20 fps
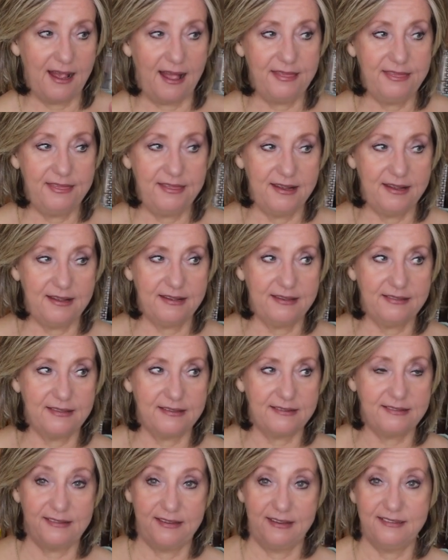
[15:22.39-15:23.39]
I think
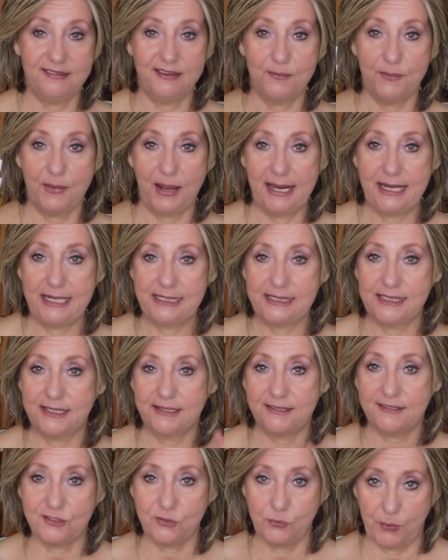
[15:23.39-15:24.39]
the season might
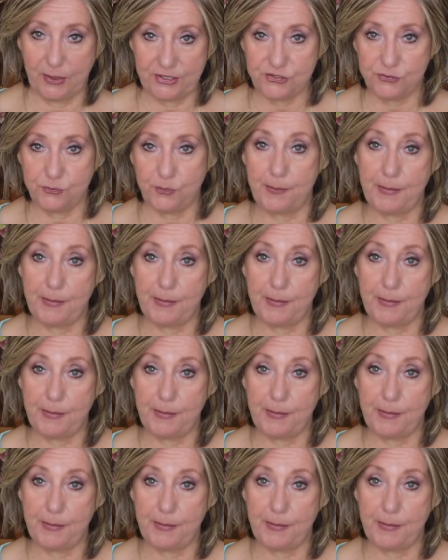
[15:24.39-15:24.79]
switch.